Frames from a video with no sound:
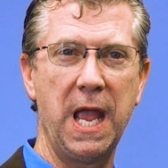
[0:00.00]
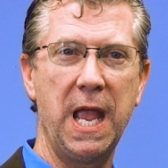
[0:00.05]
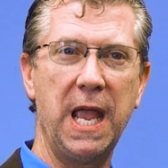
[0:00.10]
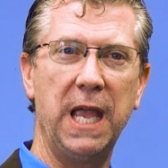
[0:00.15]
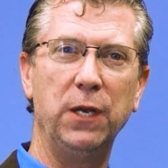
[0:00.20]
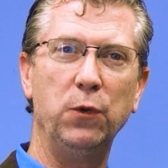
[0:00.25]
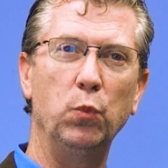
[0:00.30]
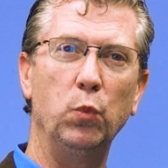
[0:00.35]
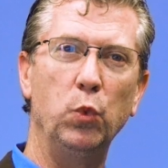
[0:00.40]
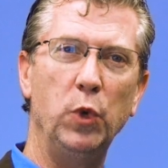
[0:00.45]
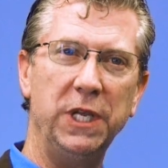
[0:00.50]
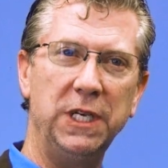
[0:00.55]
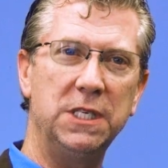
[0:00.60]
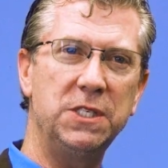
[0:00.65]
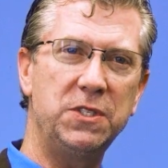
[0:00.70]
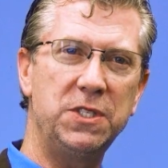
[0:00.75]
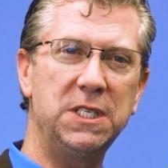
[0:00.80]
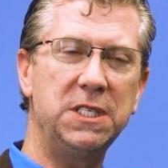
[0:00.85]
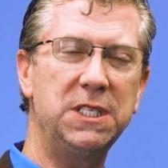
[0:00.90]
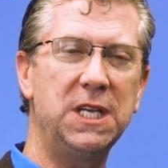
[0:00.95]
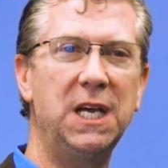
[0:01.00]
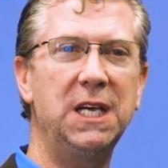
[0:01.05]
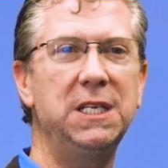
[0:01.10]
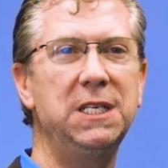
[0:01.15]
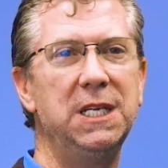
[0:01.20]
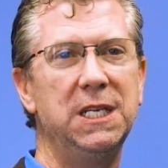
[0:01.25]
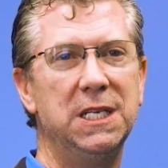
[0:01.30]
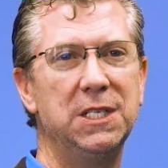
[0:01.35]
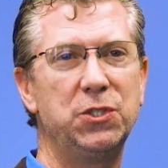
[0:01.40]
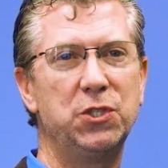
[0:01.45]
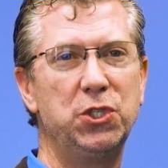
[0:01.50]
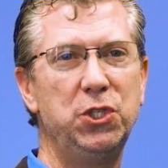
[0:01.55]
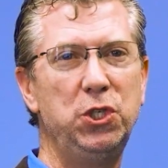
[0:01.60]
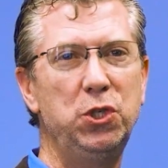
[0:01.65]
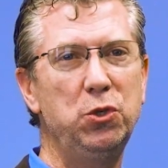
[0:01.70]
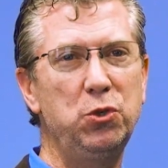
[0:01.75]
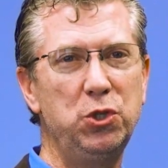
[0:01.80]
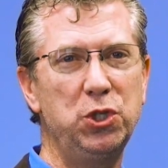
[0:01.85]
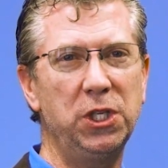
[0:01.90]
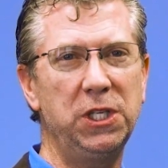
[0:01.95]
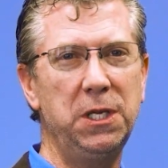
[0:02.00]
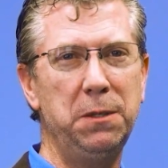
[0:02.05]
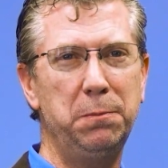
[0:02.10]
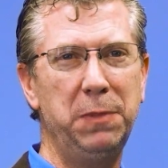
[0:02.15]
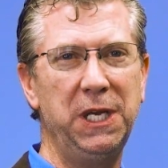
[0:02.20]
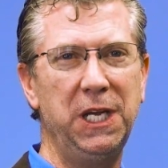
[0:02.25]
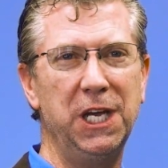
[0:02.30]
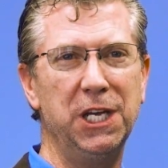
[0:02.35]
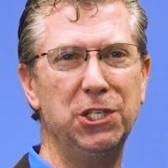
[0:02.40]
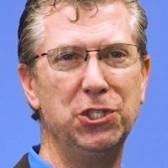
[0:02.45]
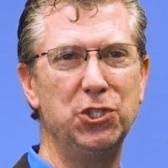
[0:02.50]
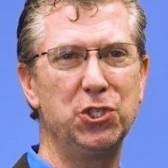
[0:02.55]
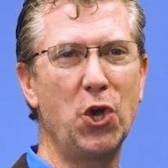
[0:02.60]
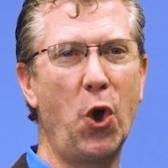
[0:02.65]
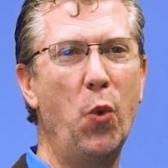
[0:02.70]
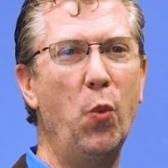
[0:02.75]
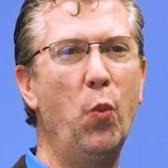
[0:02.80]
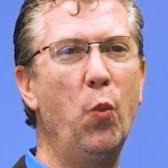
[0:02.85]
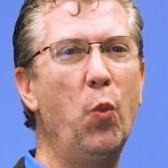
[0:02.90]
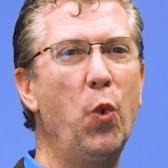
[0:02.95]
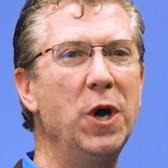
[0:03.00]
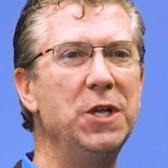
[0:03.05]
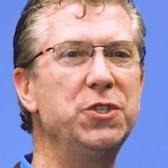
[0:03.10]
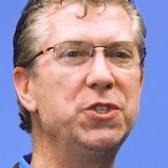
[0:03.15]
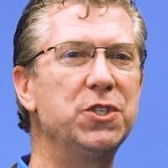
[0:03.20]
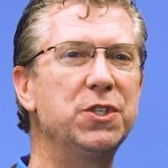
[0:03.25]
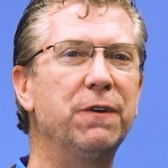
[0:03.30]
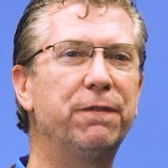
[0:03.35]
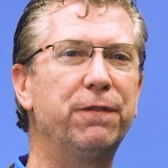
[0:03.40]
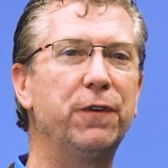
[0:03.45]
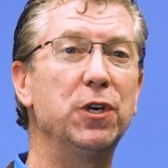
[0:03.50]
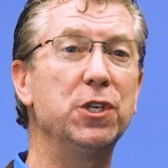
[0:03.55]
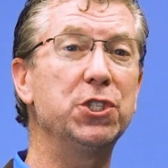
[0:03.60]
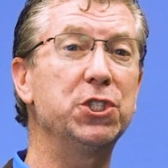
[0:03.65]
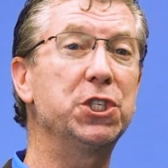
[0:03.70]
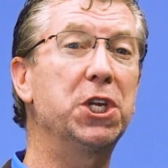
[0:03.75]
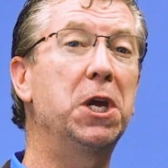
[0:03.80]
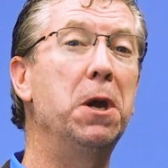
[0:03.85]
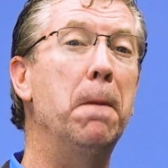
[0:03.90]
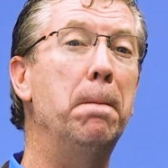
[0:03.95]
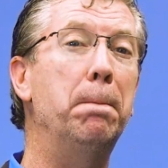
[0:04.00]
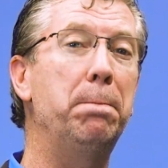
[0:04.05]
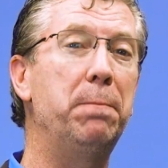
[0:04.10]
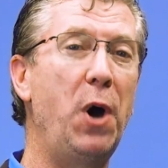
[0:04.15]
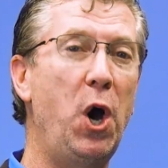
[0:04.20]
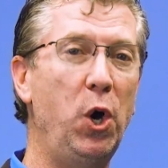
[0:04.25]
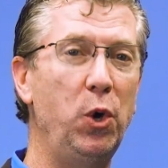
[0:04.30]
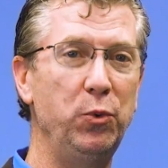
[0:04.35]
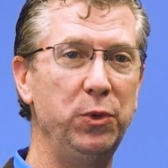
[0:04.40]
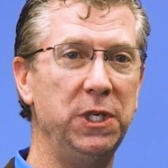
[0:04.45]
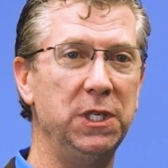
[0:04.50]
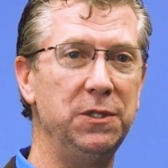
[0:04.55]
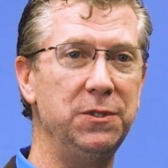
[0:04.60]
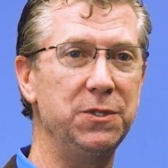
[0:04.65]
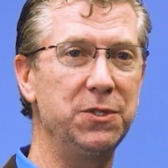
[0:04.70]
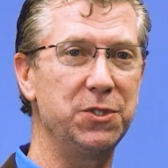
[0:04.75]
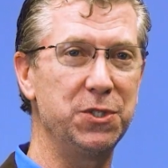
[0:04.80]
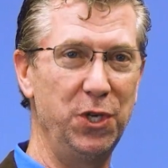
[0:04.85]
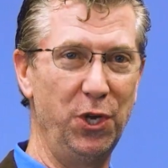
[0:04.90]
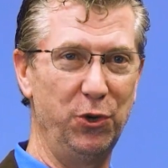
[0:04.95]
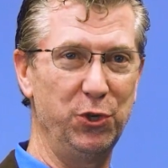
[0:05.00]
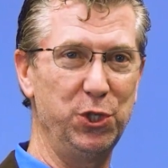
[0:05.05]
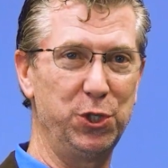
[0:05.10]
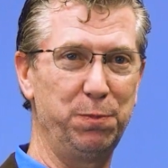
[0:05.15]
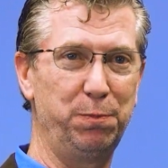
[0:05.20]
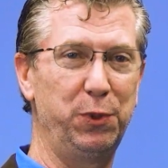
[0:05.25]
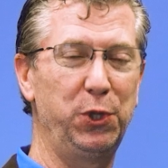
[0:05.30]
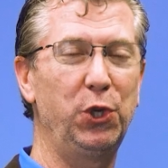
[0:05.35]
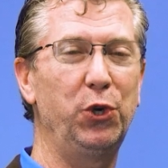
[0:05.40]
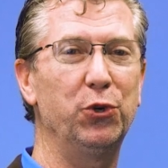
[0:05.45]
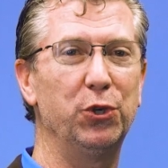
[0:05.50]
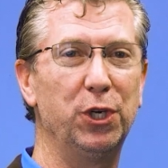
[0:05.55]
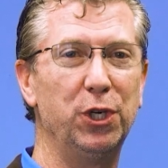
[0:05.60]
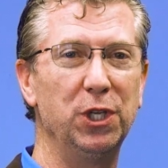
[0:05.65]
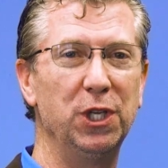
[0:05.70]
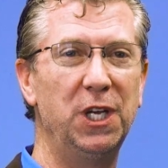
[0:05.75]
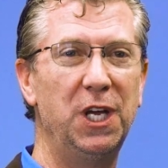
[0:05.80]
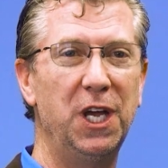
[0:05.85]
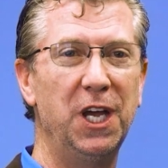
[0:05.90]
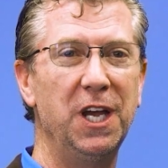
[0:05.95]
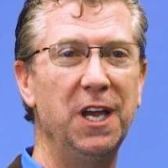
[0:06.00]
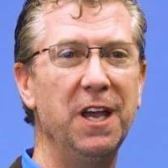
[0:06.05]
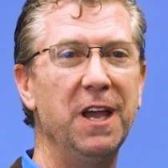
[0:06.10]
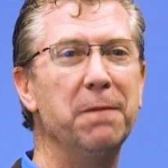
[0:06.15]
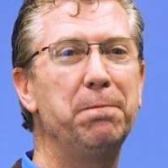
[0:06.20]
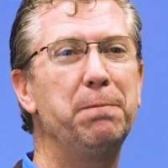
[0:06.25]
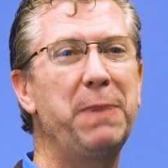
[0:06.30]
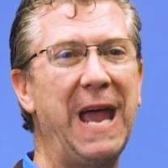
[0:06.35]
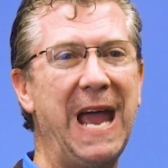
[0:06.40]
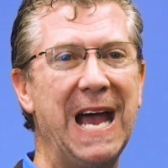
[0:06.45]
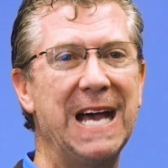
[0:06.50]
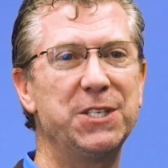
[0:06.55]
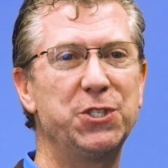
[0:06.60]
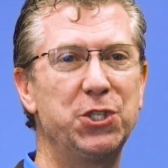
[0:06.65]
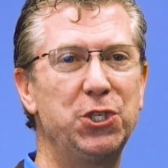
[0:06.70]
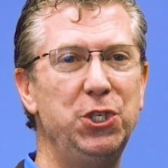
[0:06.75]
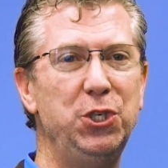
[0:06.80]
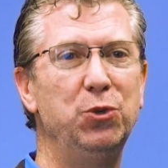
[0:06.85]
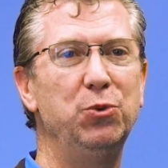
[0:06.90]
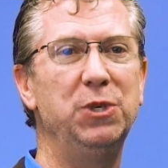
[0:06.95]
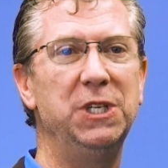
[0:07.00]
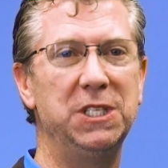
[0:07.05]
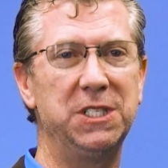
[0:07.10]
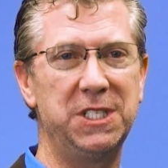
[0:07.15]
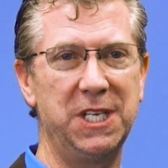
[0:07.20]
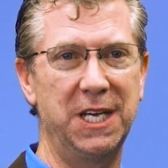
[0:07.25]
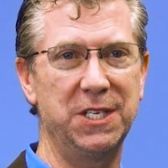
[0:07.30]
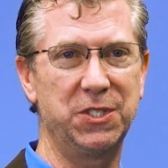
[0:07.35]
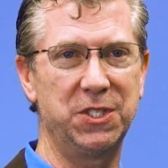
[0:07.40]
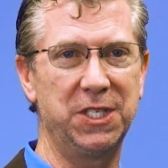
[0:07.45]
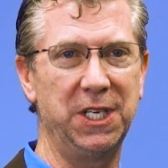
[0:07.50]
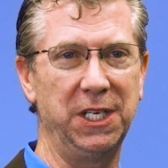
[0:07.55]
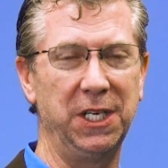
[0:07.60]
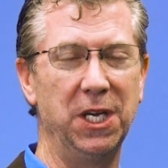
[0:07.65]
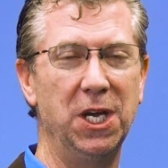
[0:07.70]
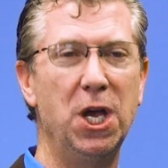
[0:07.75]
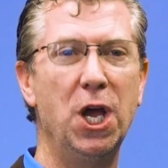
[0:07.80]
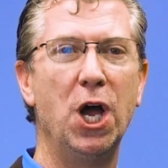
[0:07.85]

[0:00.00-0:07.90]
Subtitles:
And when is it done? It usually begins once the first components, notice plural, have passed unit testing.